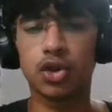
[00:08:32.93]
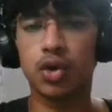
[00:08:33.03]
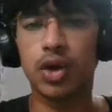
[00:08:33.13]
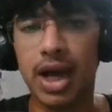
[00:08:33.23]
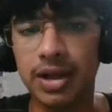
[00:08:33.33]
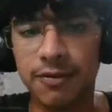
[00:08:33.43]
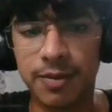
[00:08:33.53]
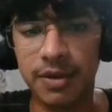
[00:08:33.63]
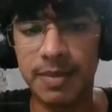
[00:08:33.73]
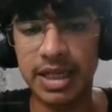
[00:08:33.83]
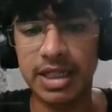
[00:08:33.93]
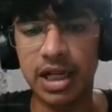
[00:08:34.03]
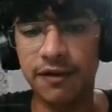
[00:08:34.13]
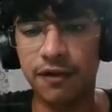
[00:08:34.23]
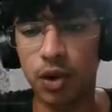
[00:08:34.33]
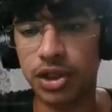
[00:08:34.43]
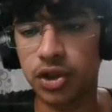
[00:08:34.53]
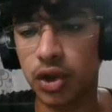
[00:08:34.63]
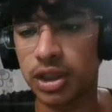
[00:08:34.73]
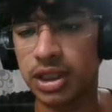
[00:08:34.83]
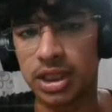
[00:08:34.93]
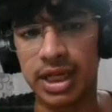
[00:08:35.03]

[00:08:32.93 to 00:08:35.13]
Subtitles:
So I'll basically focus on the